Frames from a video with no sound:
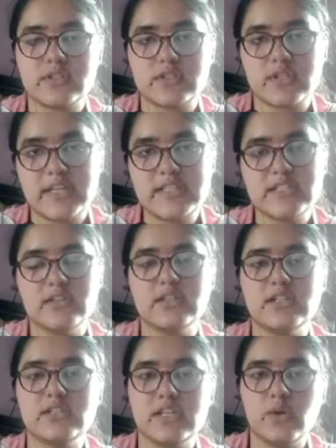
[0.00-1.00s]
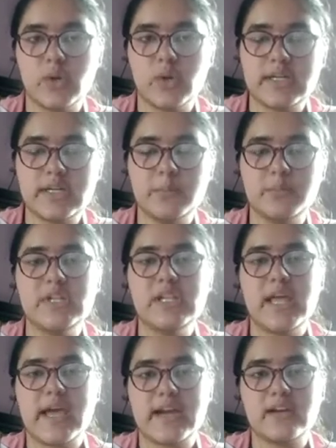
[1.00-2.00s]
encircled the Golden Temple
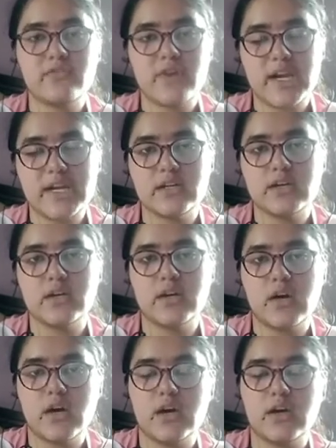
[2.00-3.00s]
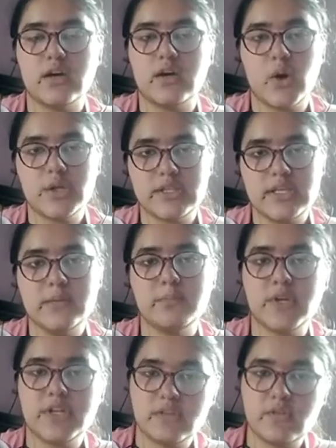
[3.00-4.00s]
and fired uh, on the
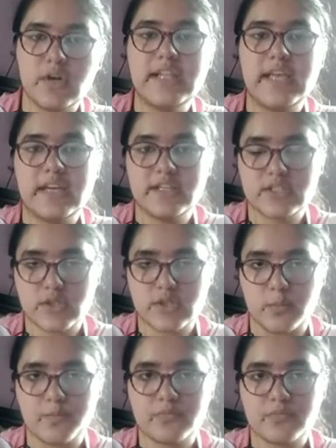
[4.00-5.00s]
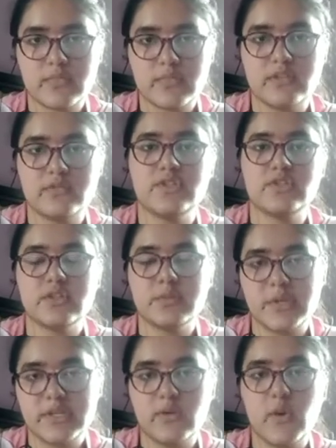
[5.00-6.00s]
Bhindranwale and his group, in which the
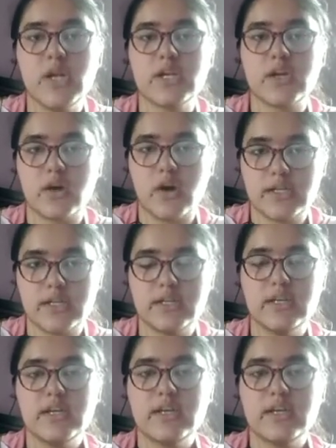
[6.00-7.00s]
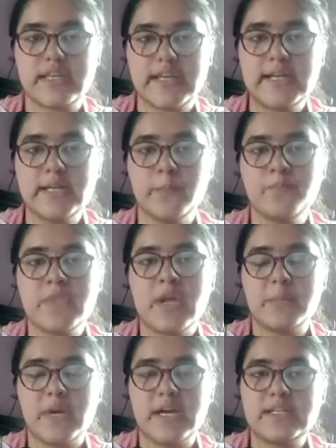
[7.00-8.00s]
Bhindranwale got killed.
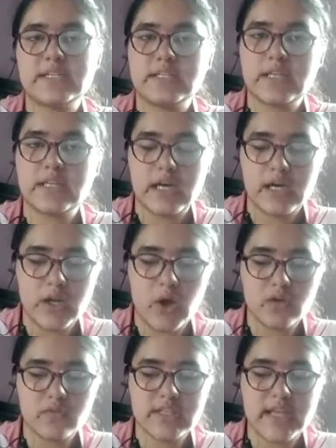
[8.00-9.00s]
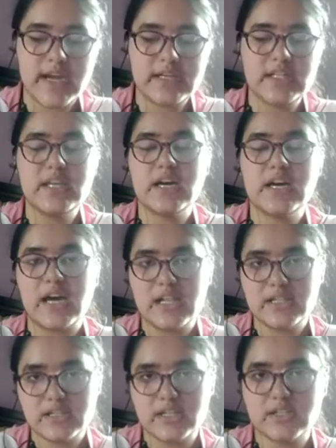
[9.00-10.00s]
But Along with that, the
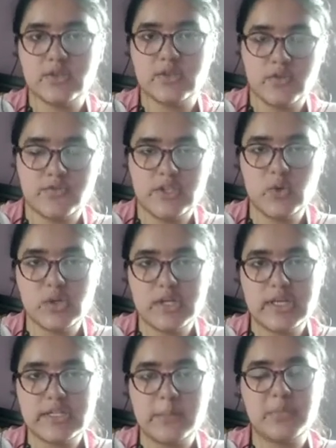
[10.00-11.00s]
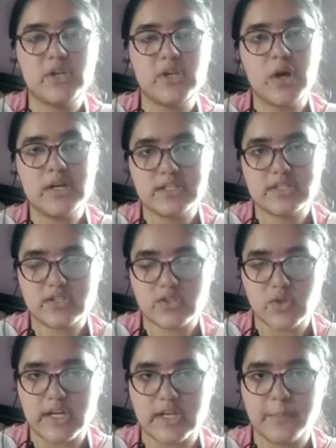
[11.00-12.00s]
Akal Takht of the Golden Temple got destroyed,